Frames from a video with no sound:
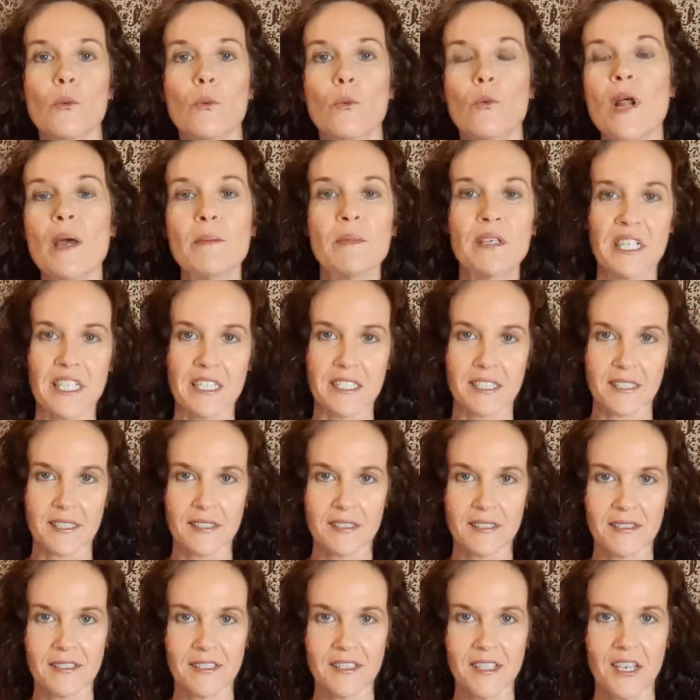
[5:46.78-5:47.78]

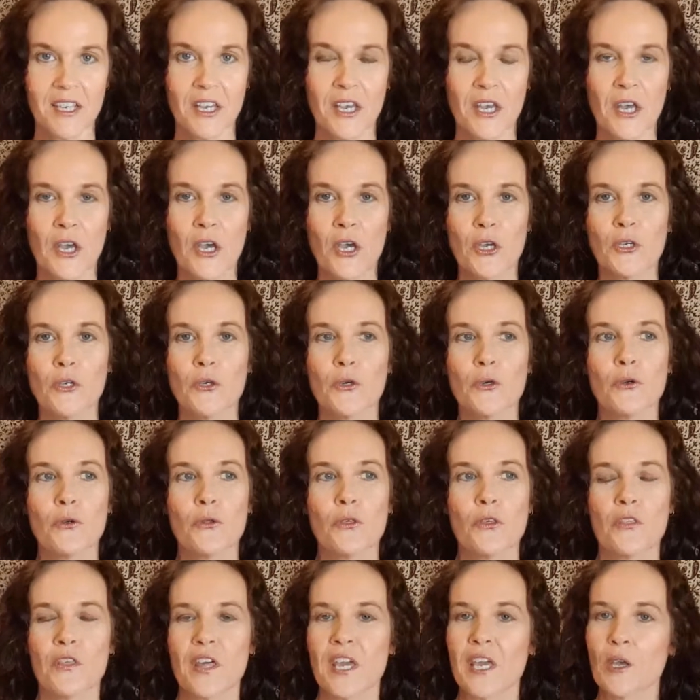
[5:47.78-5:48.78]
reminisce. You
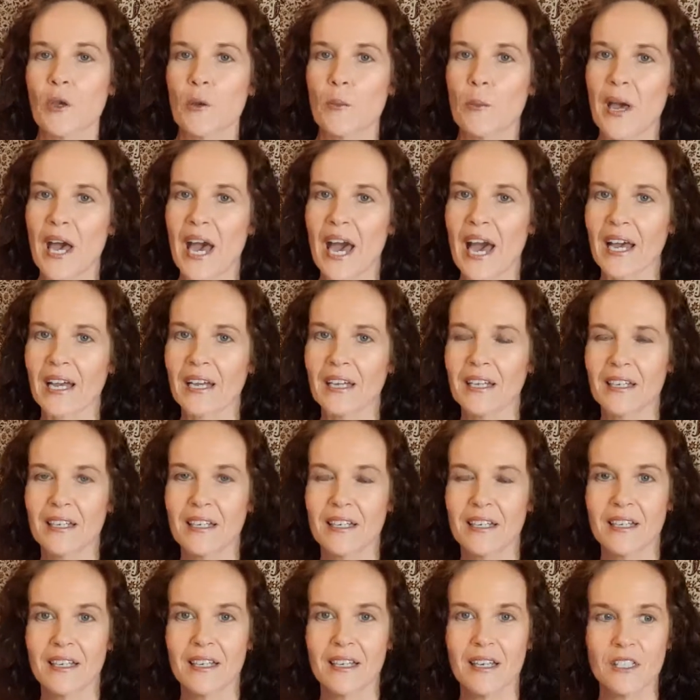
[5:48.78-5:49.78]
think back
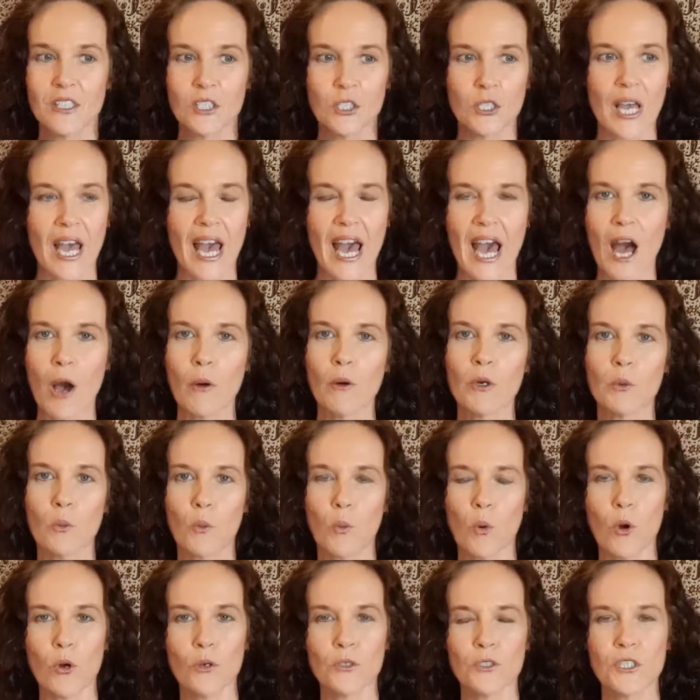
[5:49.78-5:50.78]
to how it
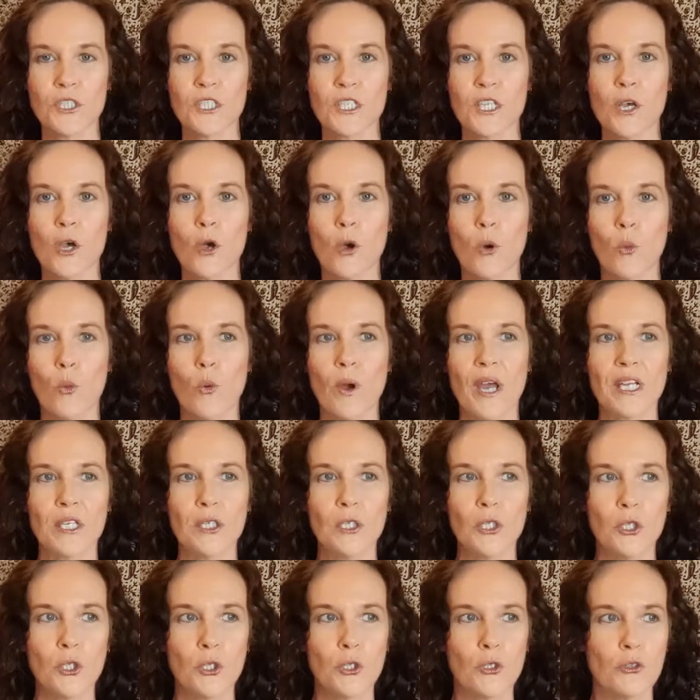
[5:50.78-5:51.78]
was
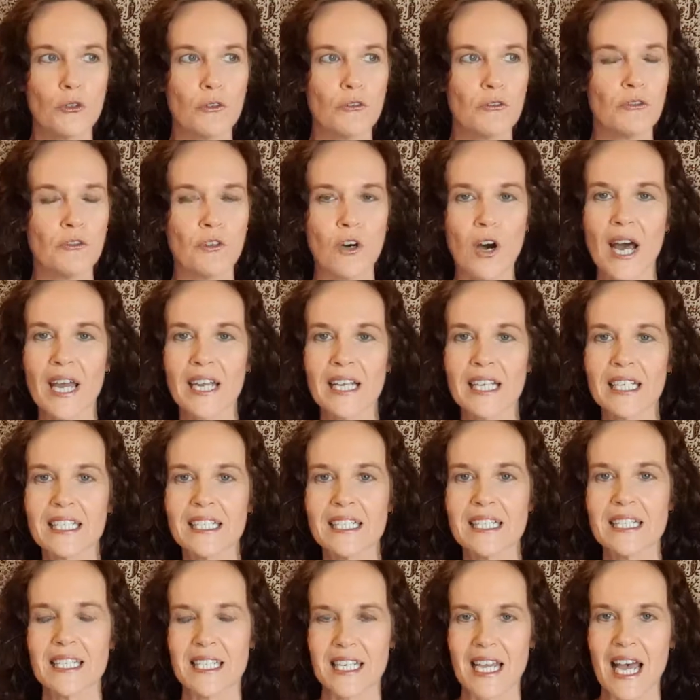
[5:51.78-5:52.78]
when you finally
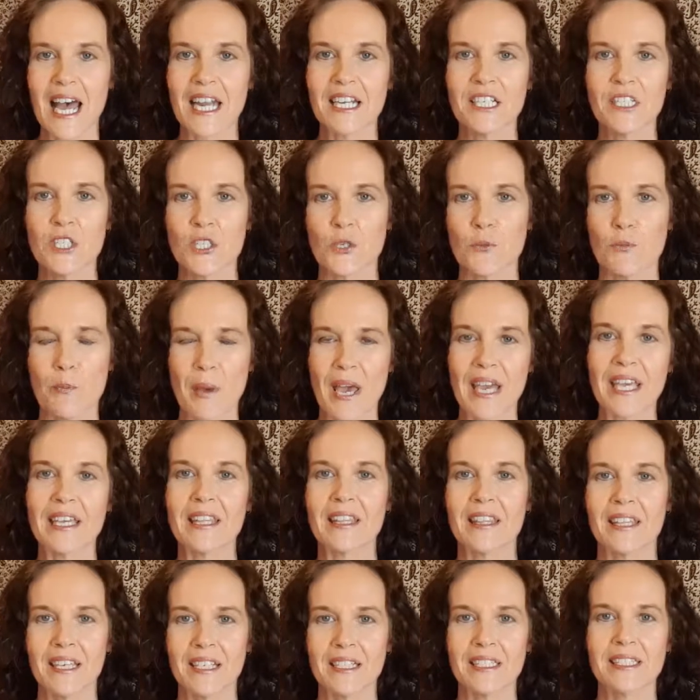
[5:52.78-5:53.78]
started to make
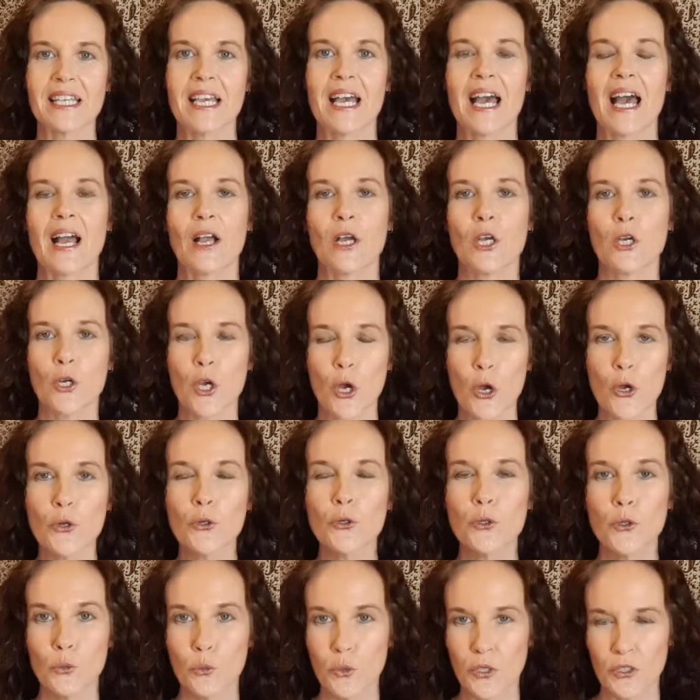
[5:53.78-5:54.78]
things go
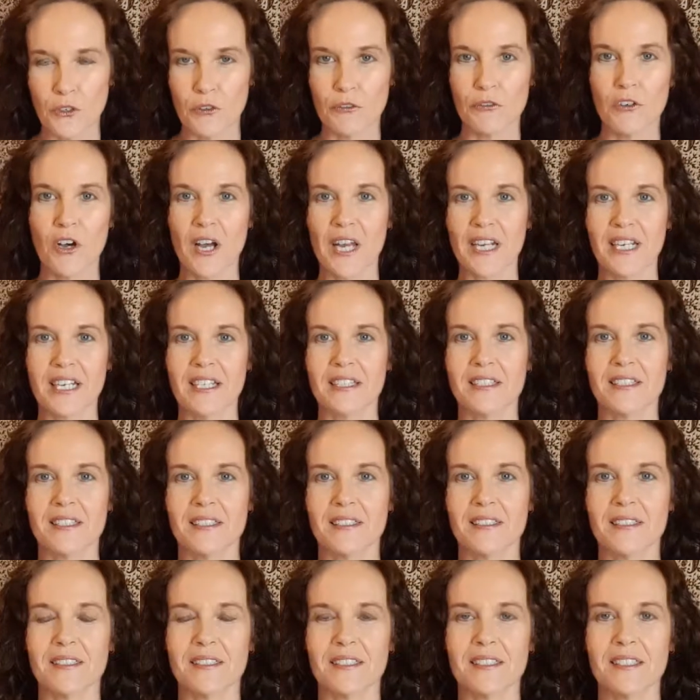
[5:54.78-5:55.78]
good with your
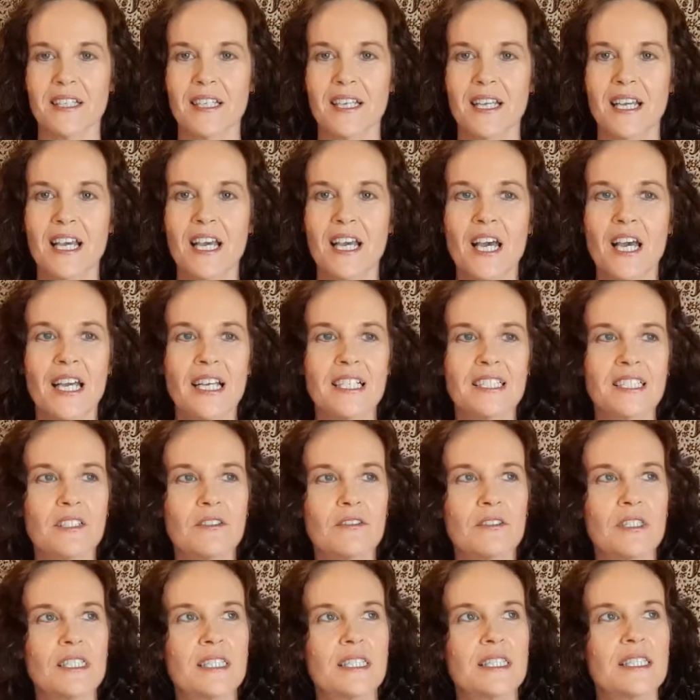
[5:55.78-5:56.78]
finances. It's
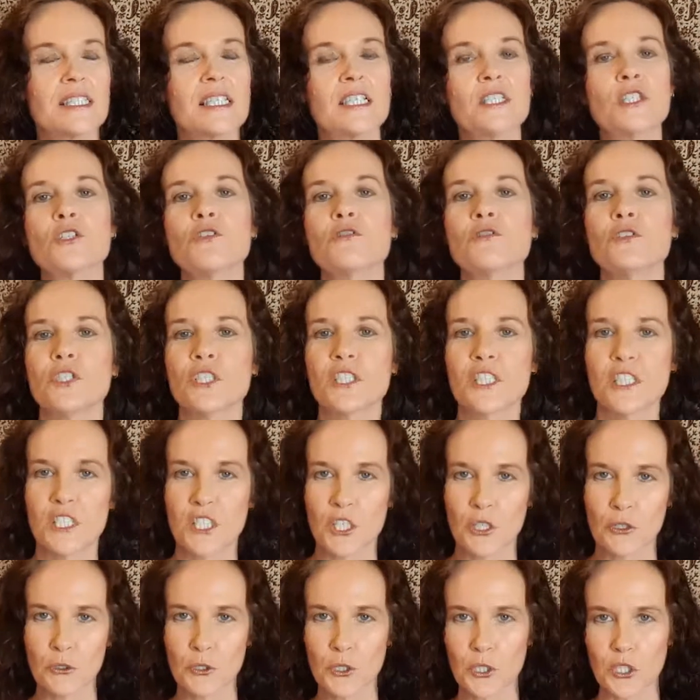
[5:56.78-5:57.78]
a sense of
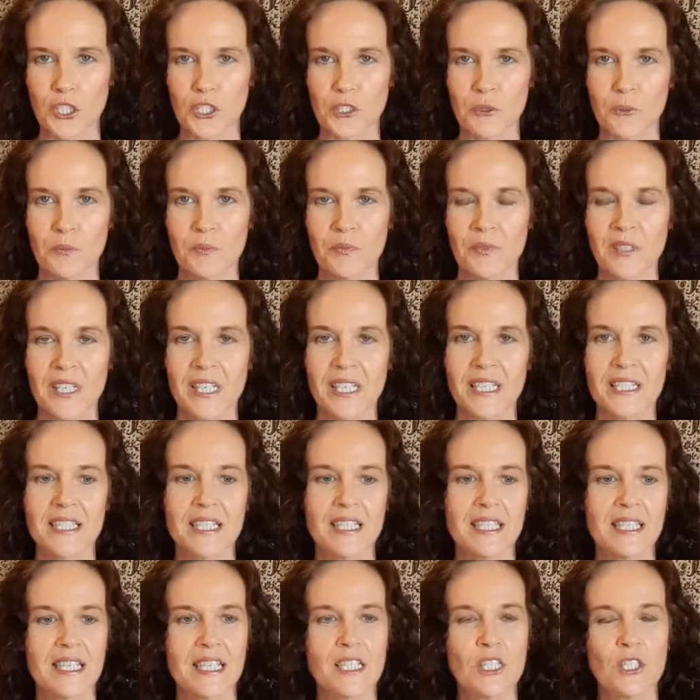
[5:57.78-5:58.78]
nostalgia. It's
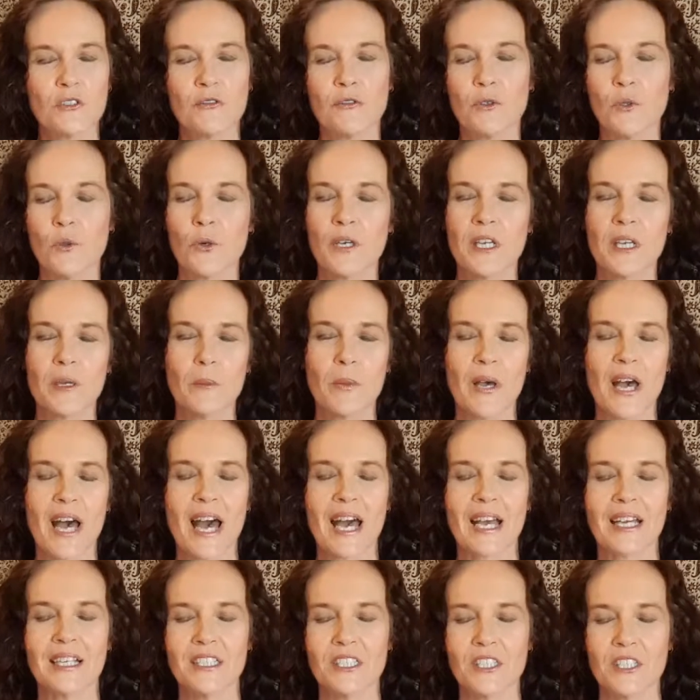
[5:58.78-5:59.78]
a sense of looking
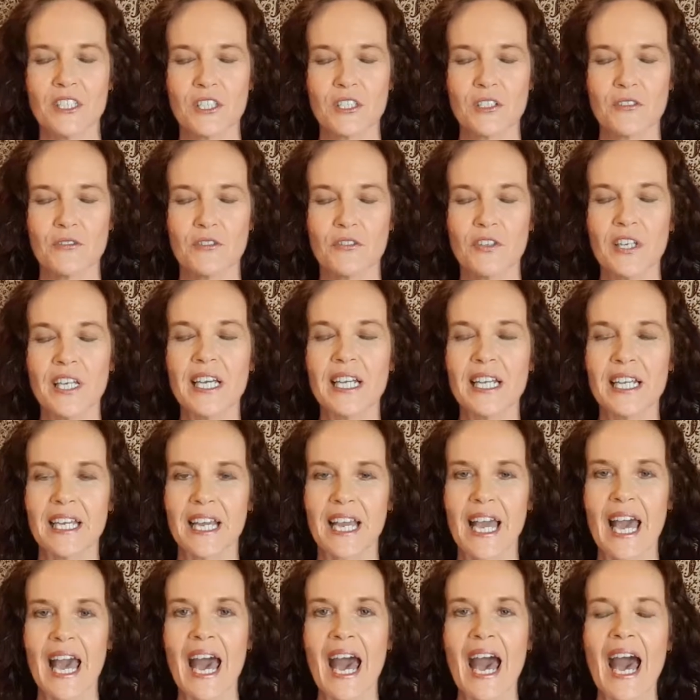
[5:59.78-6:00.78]
back and just
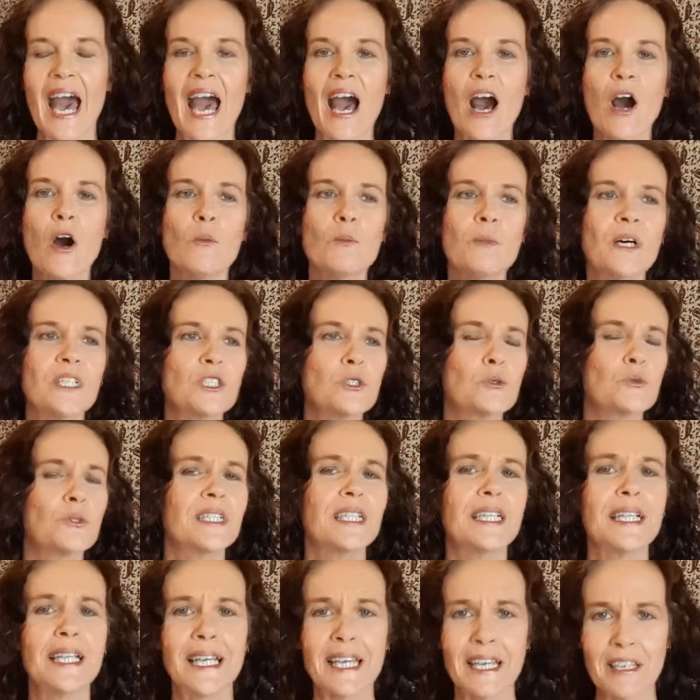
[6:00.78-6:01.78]
feeling how much
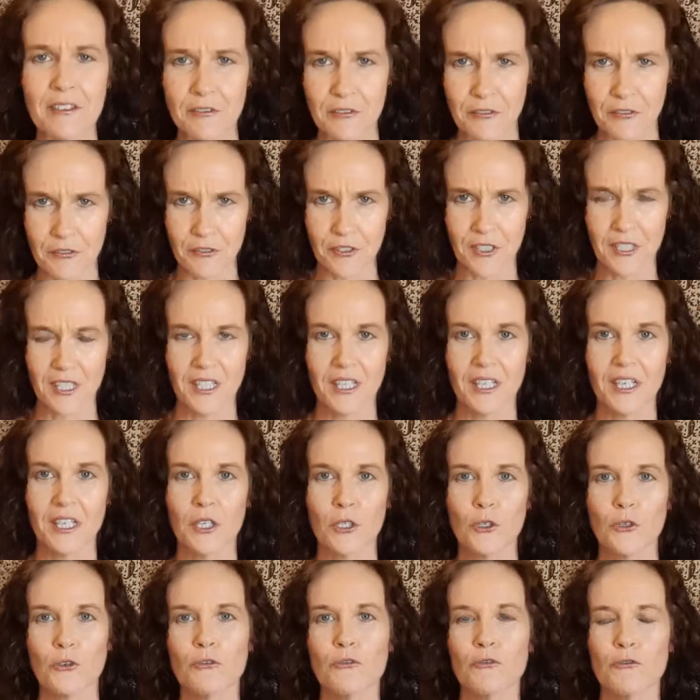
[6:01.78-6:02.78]
relief you